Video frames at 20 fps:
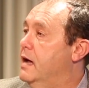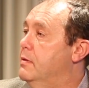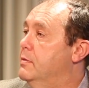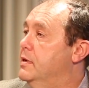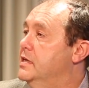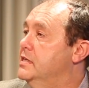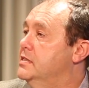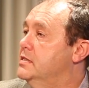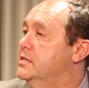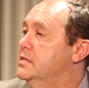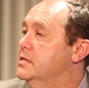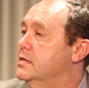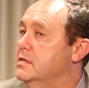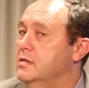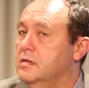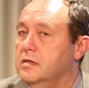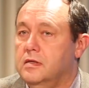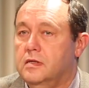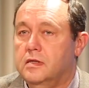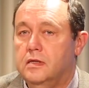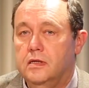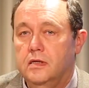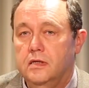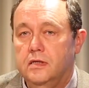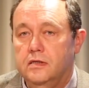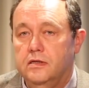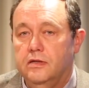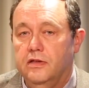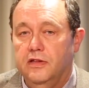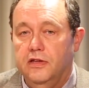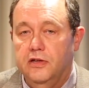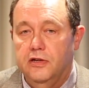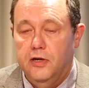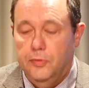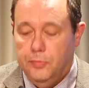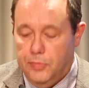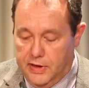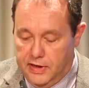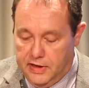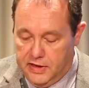damage to the
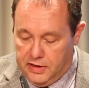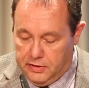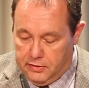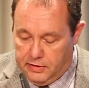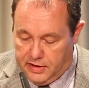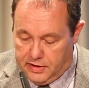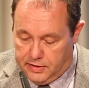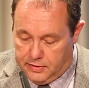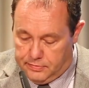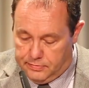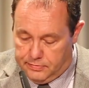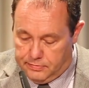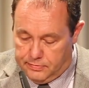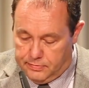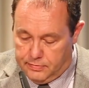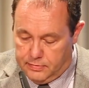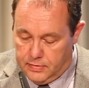European Union,